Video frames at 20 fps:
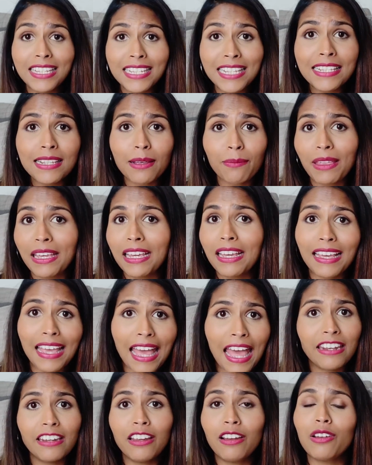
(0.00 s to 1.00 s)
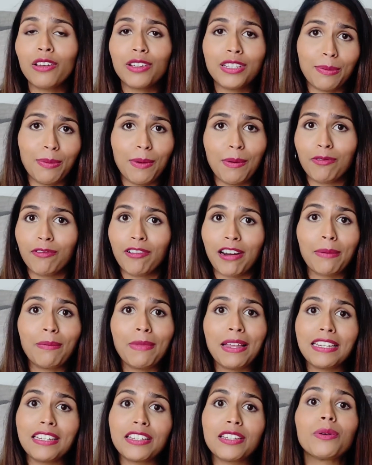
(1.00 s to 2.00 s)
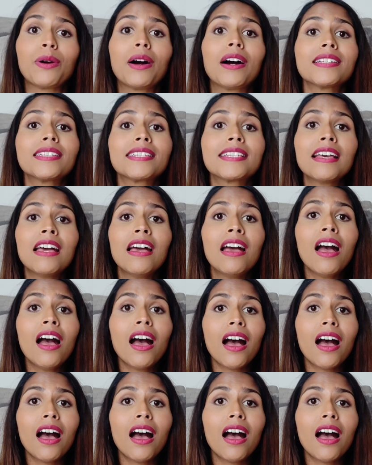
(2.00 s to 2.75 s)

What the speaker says: This is something, again, loads of people recommended to us.